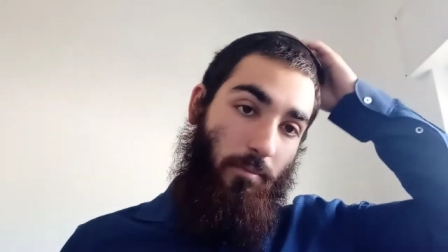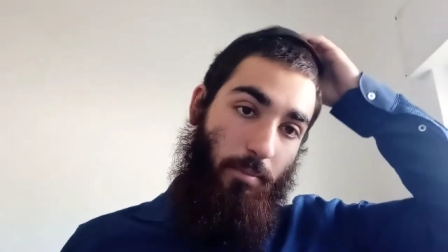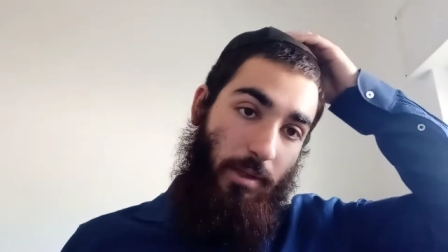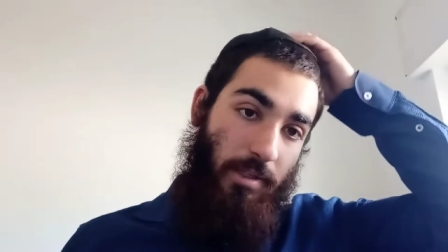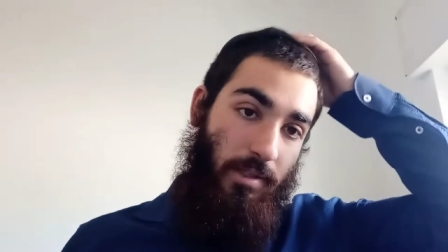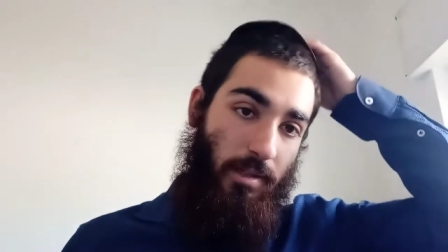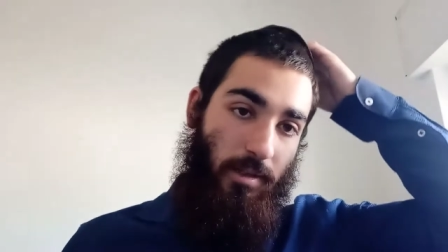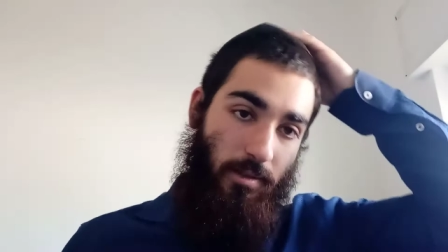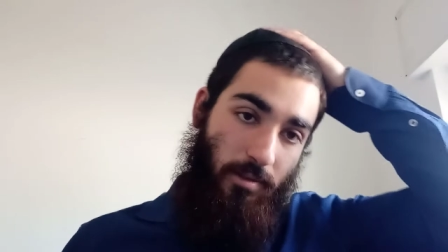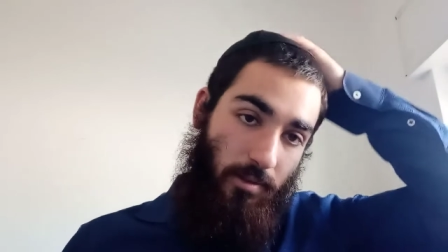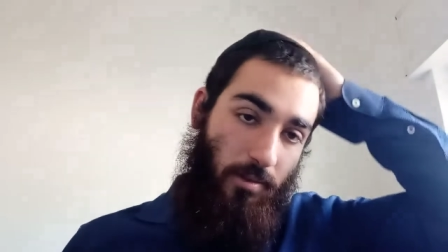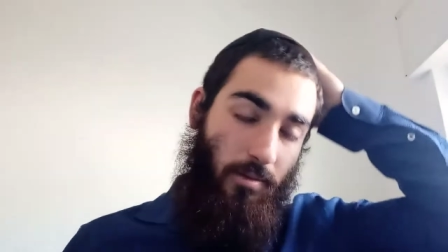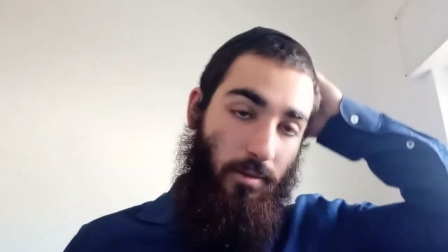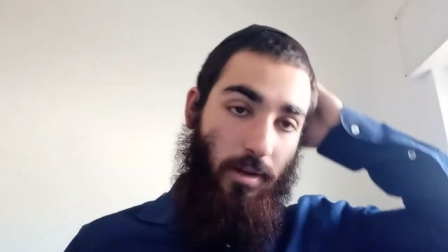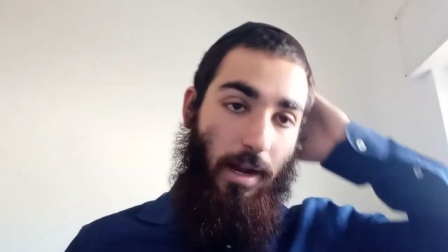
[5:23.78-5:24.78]

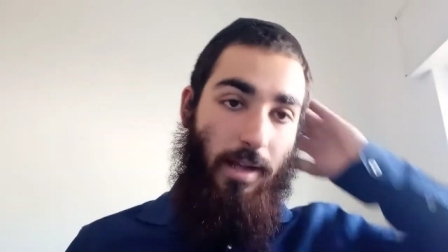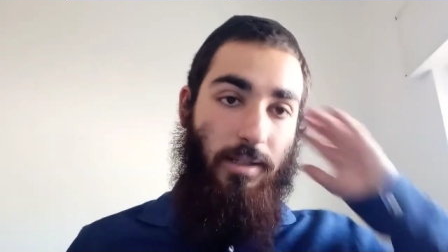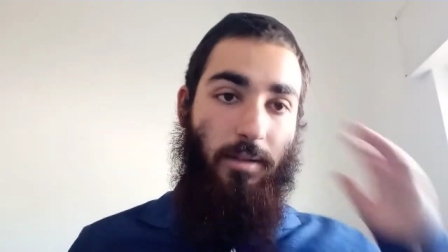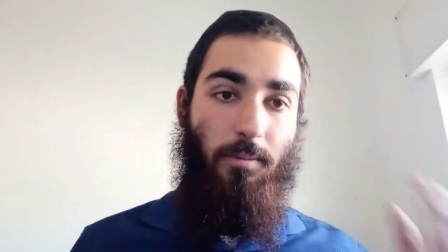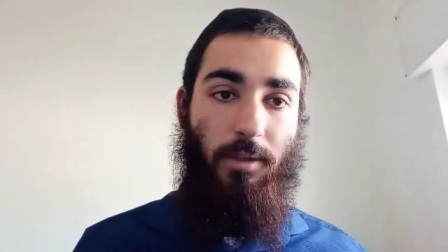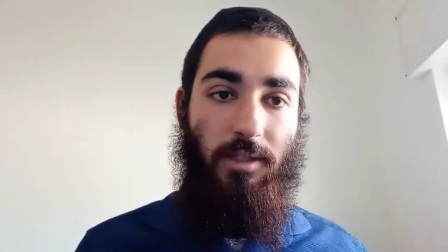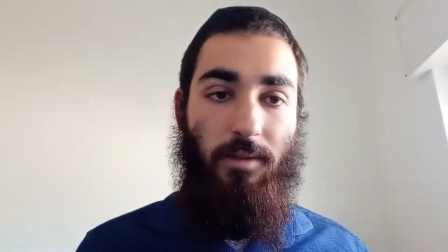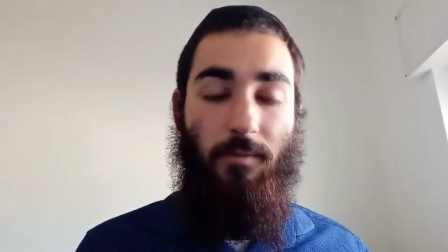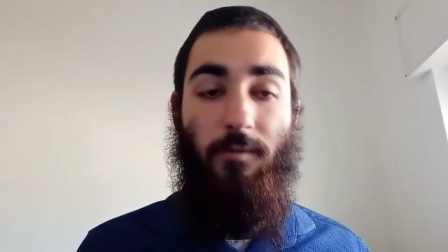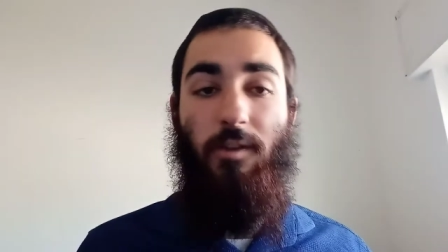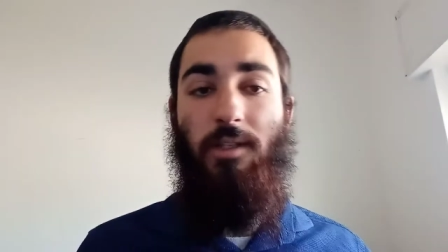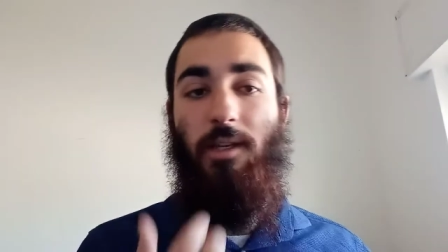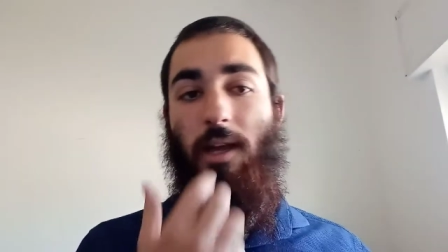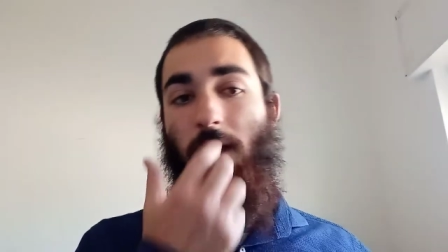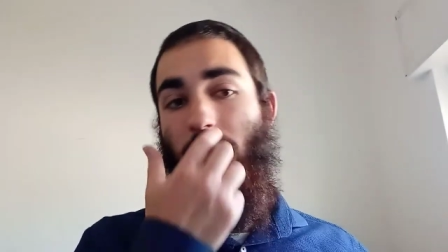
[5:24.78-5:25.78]
business. There had to be some
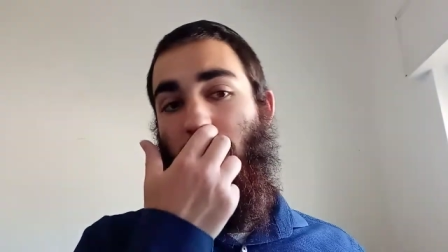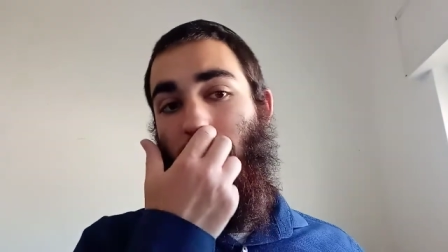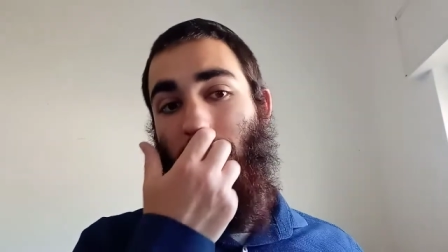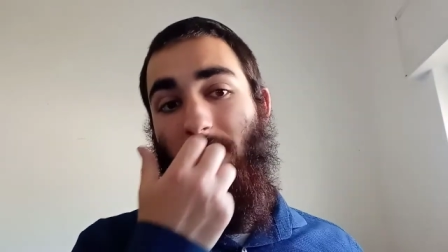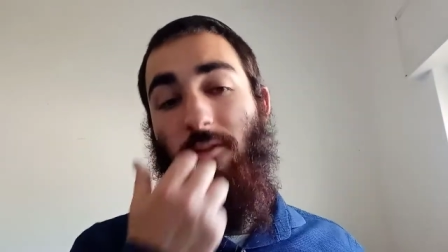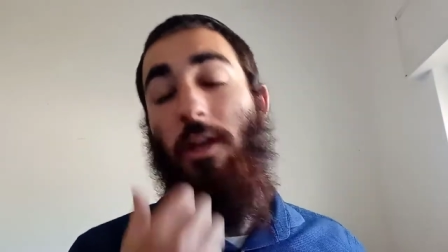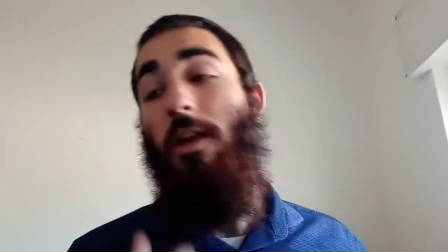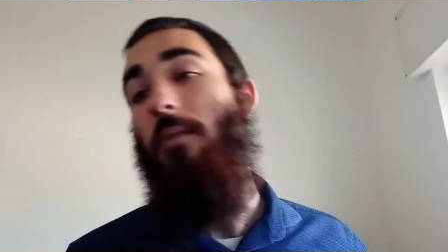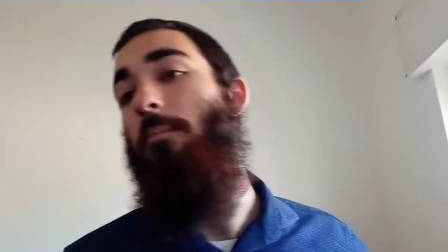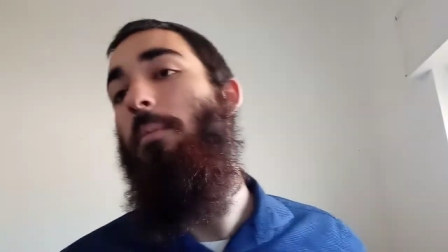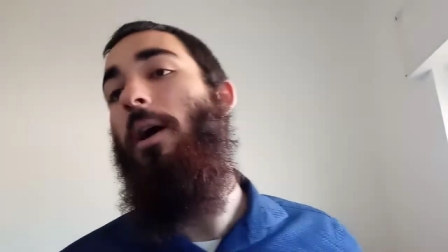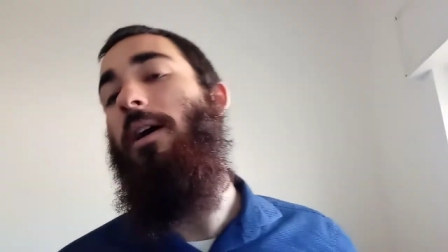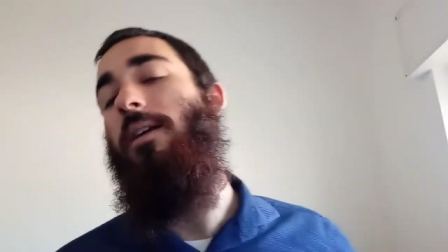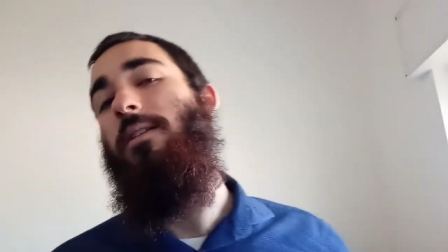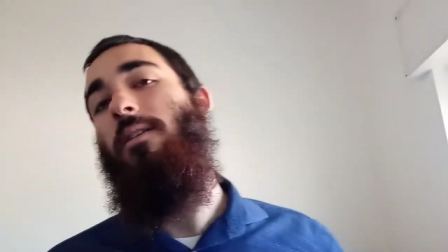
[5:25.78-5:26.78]
physicality involved.
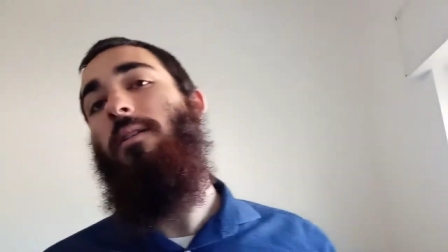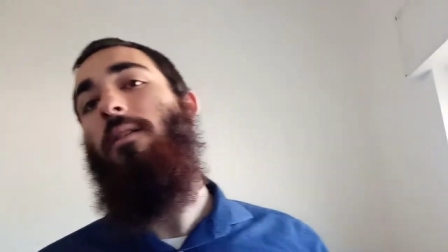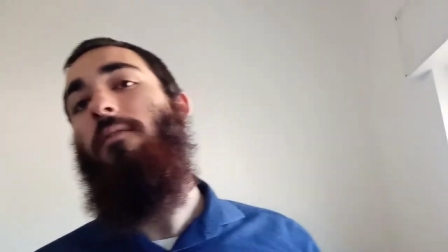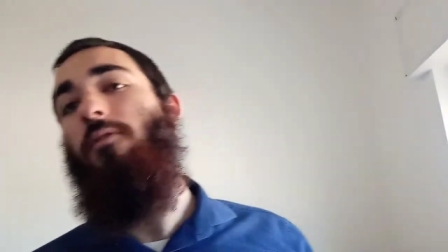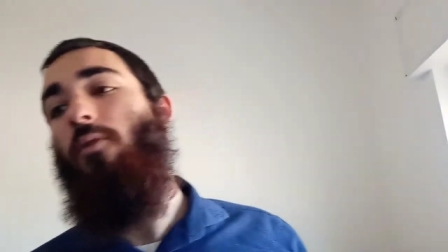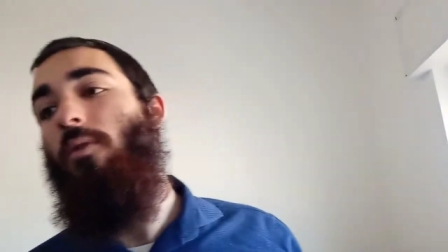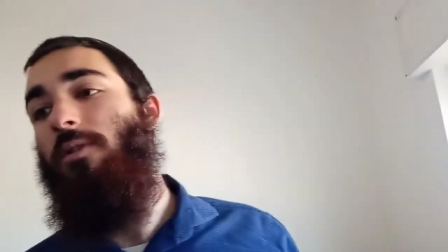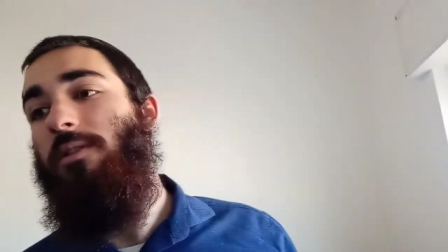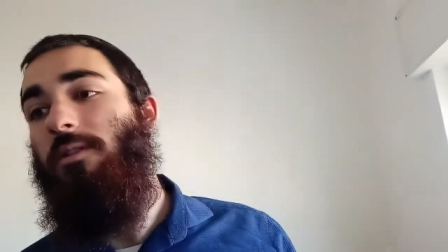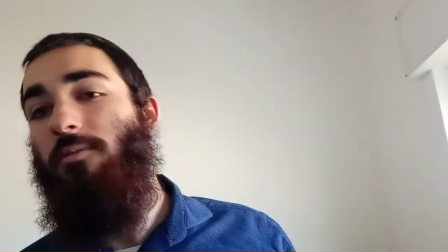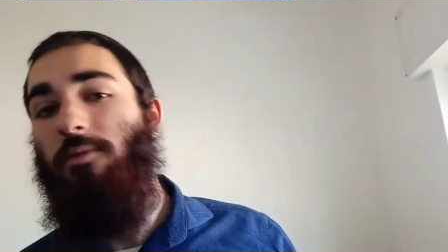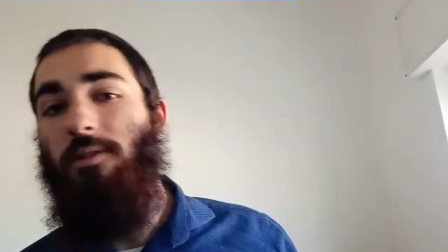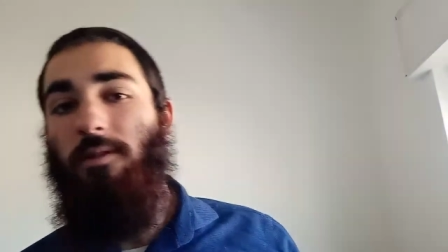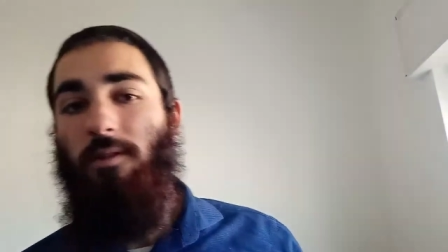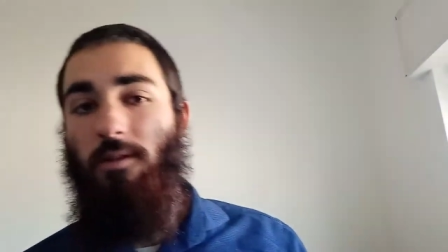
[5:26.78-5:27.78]
But, of course, there
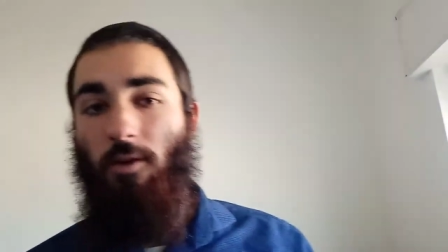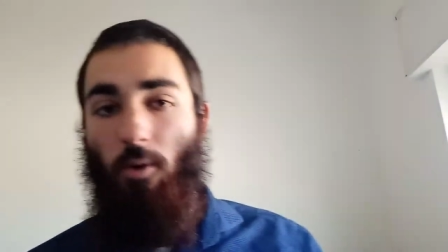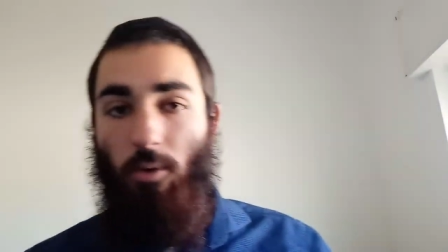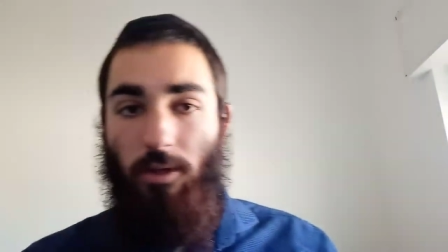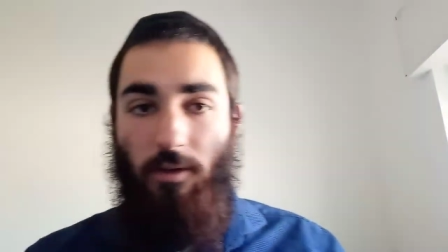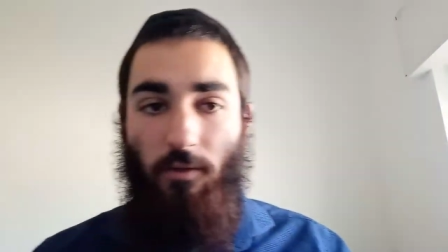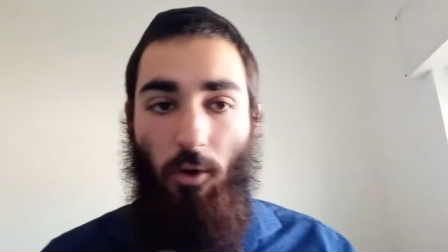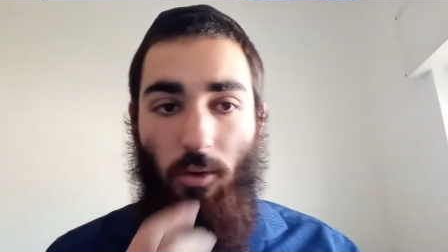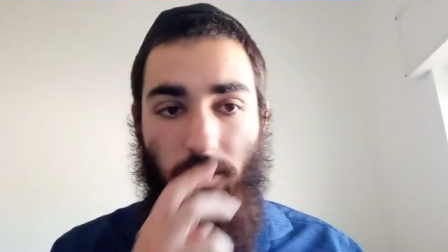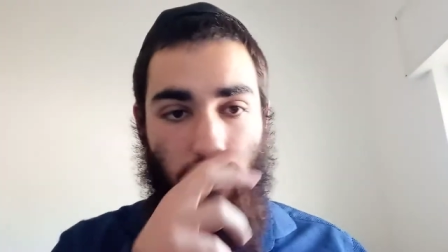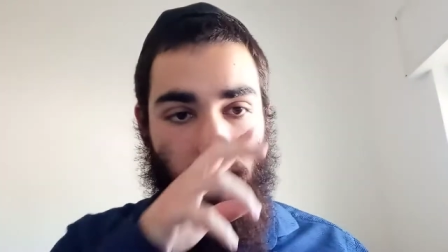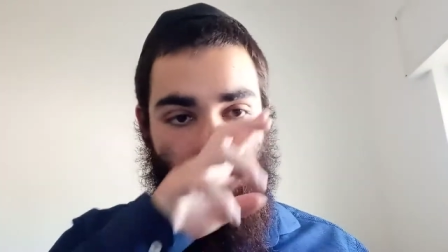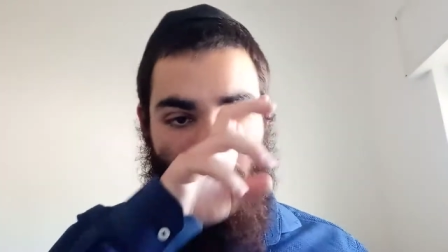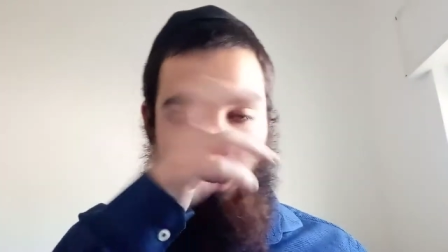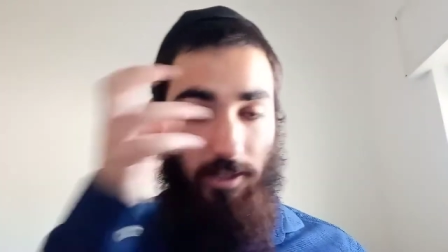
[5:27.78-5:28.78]
was the Holy of
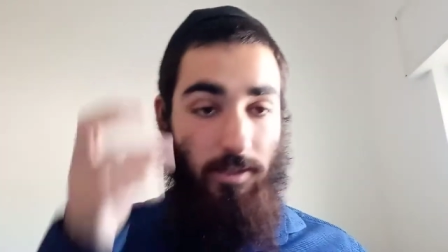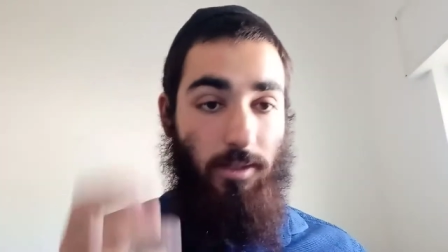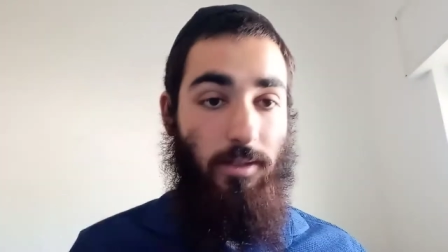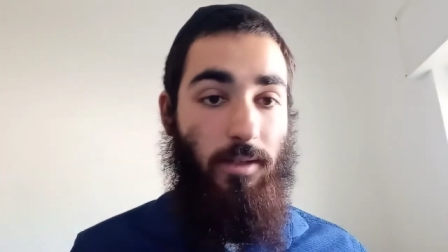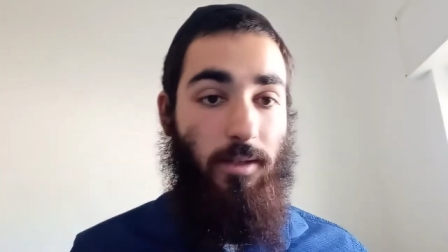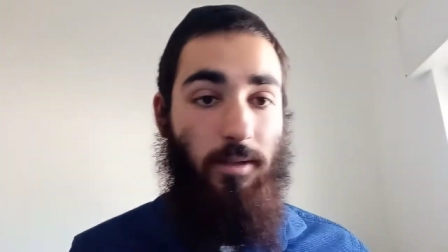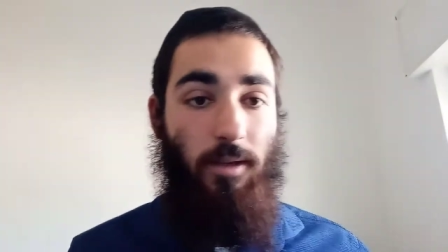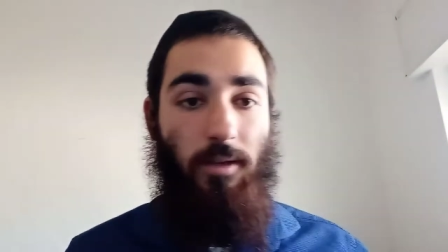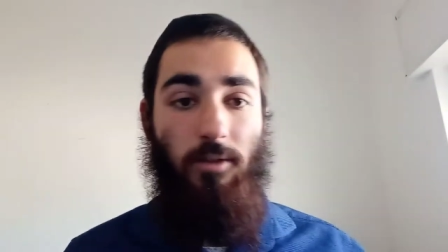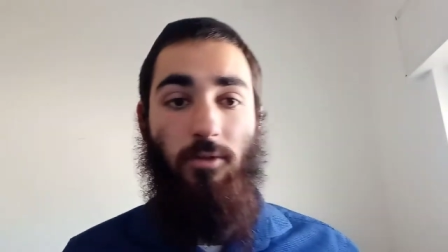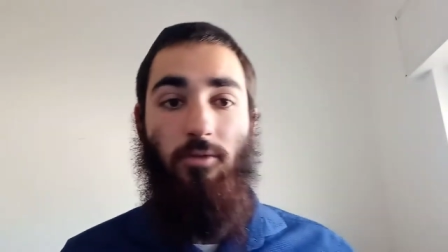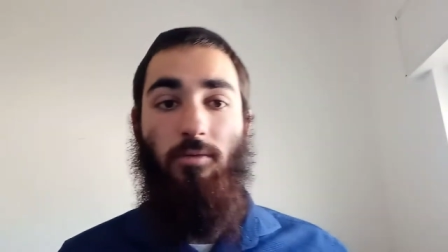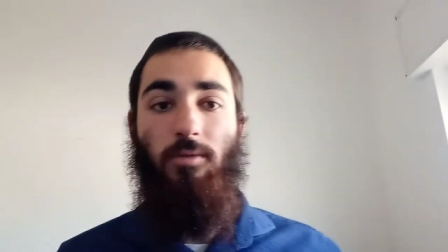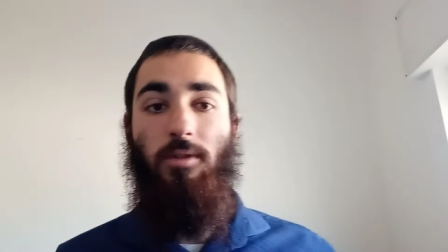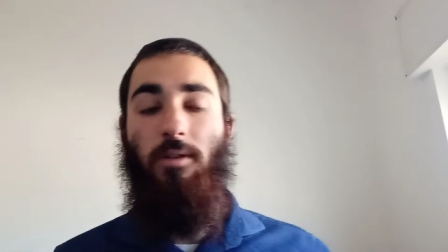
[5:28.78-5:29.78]
Holies present in
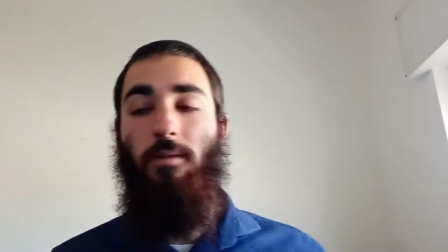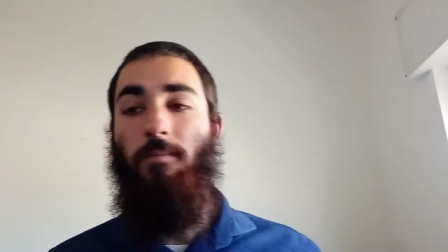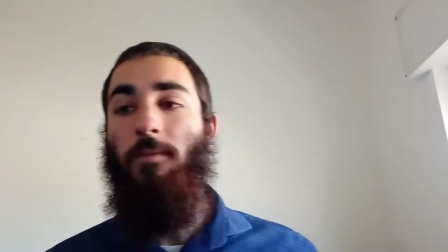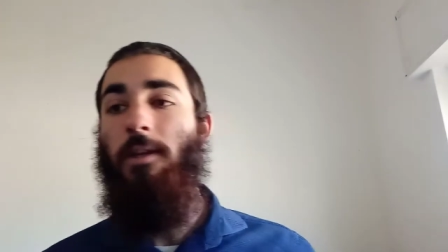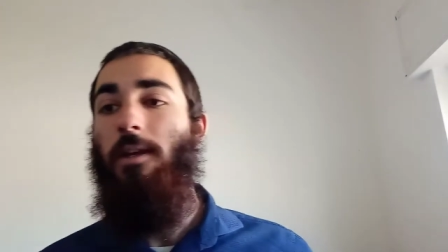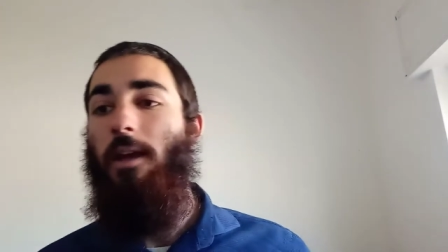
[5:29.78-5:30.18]
Jerusalem.